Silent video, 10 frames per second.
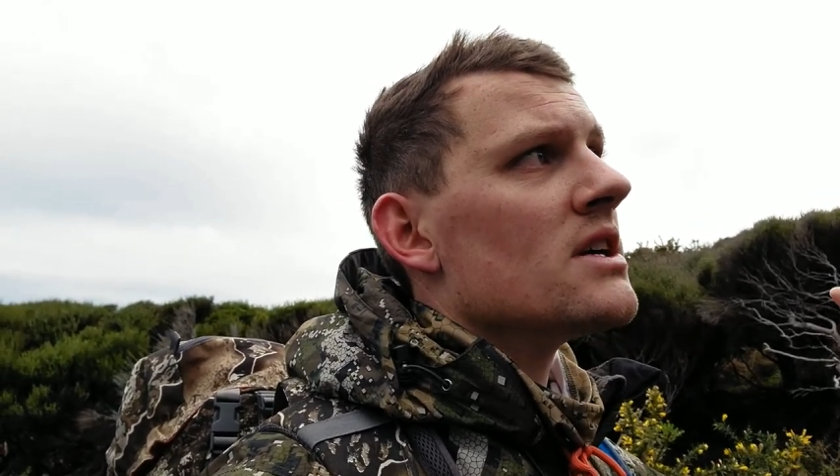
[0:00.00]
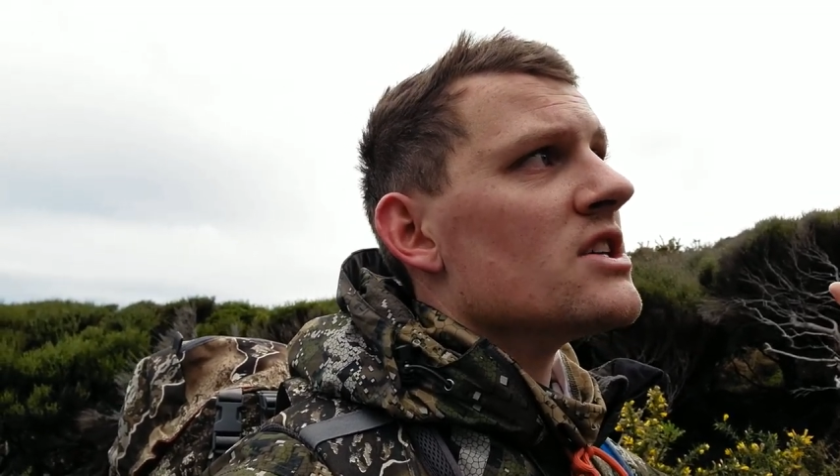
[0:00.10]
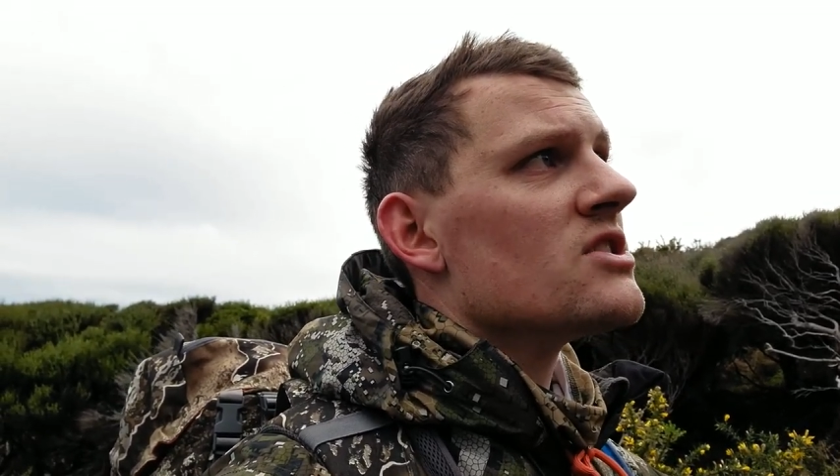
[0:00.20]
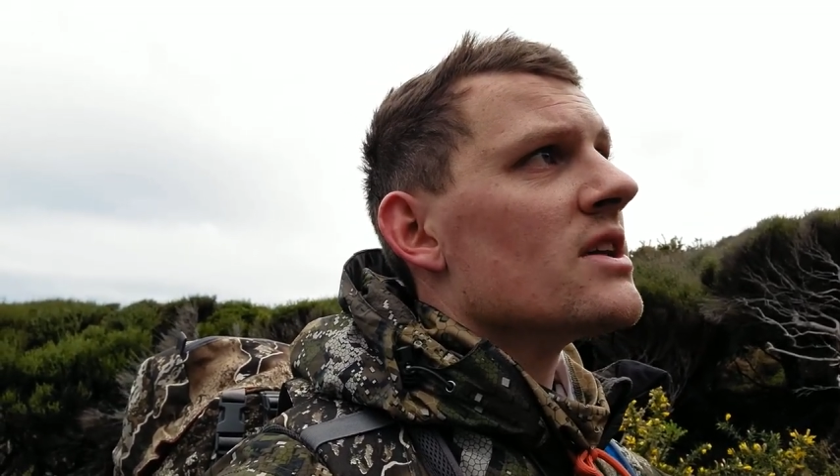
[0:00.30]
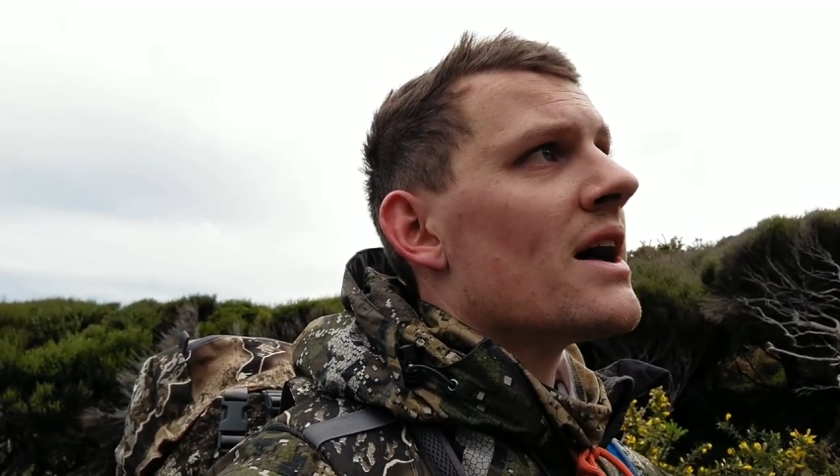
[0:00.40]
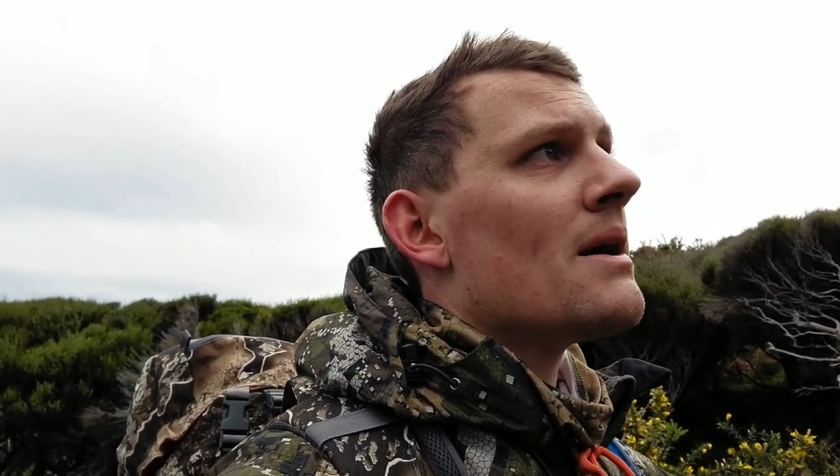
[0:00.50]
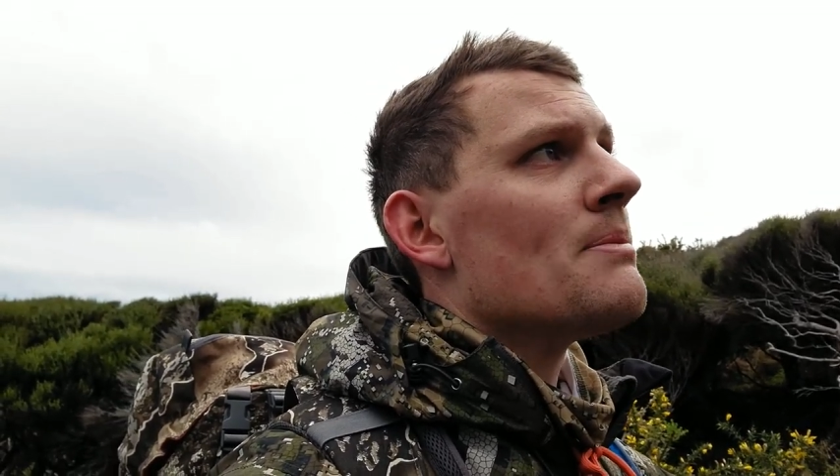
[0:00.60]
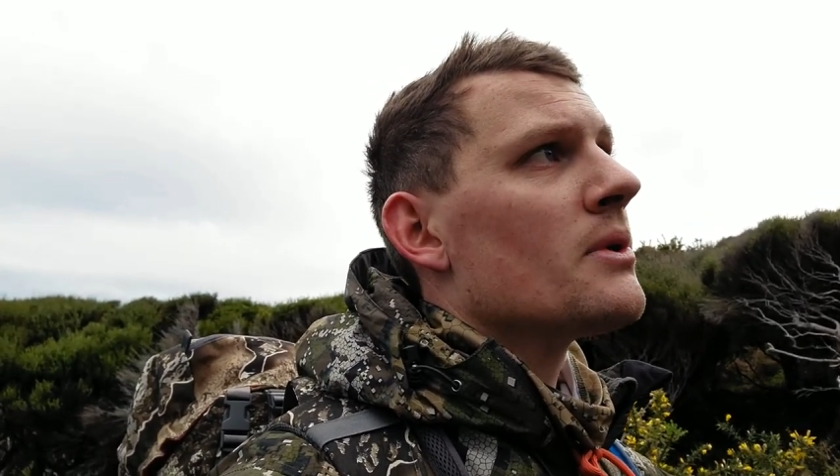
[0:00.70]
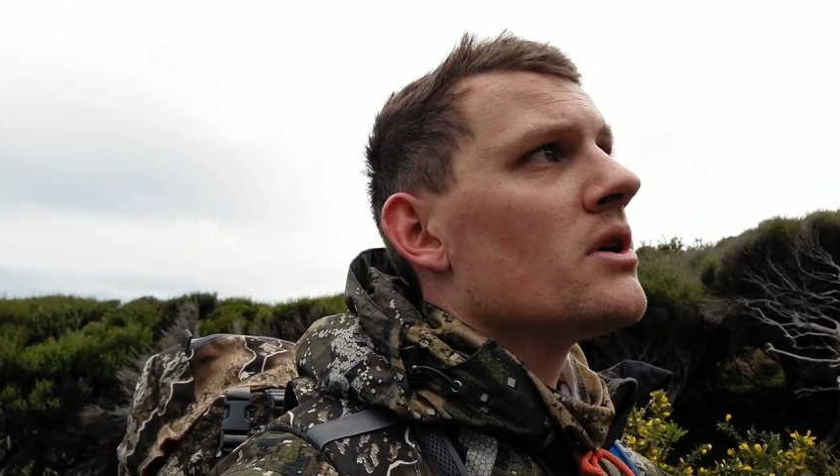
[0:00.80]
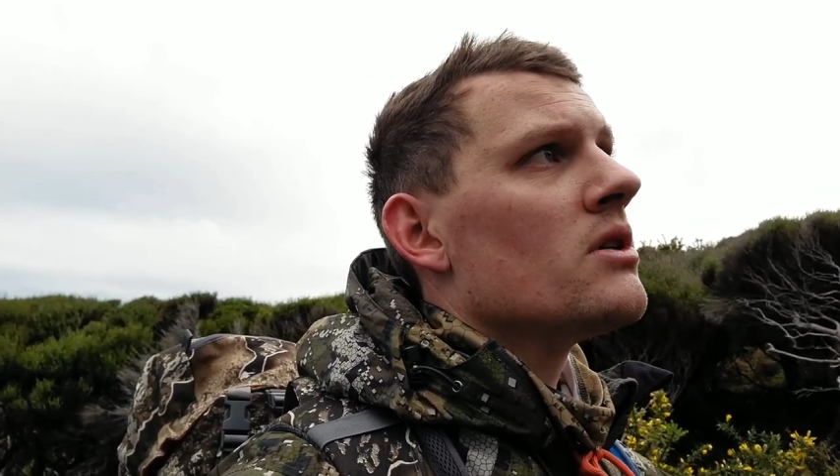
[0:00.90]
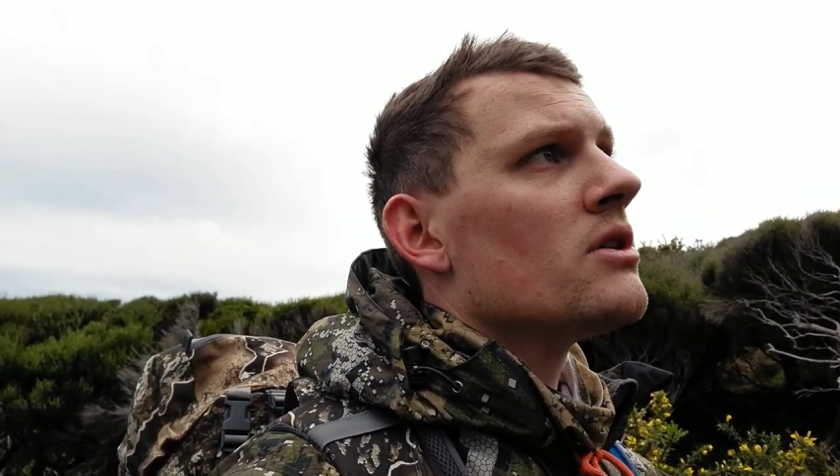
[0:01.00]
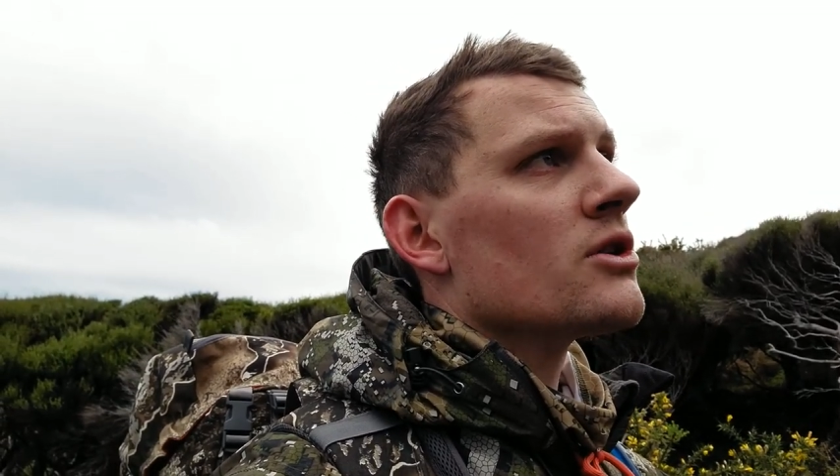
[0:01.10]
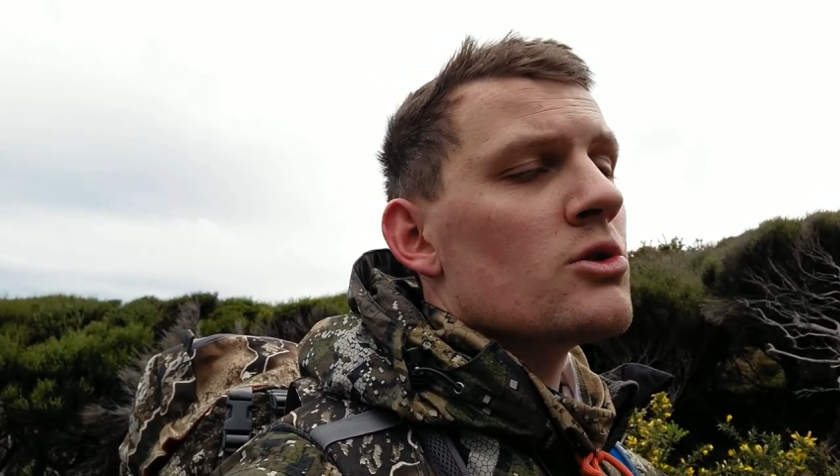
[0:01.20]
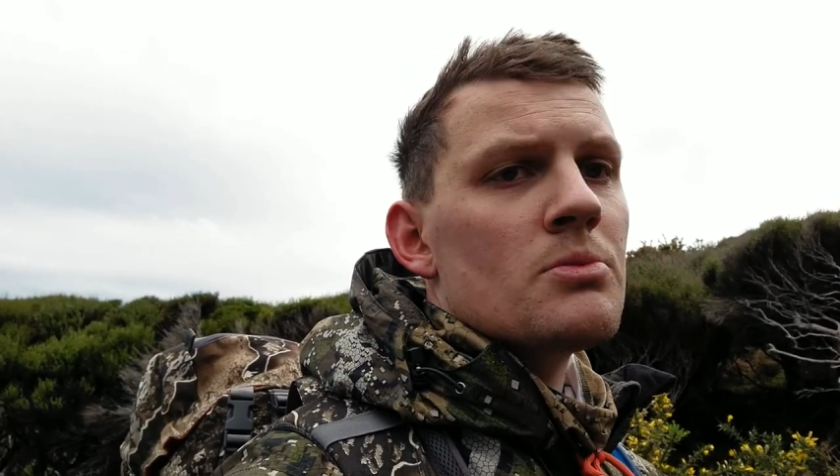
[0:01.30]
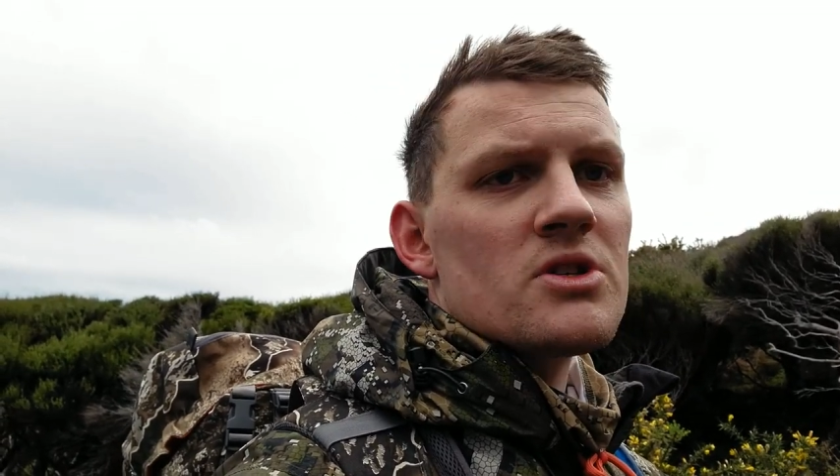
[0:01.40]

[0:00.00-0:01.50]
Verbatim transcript: get set up in a good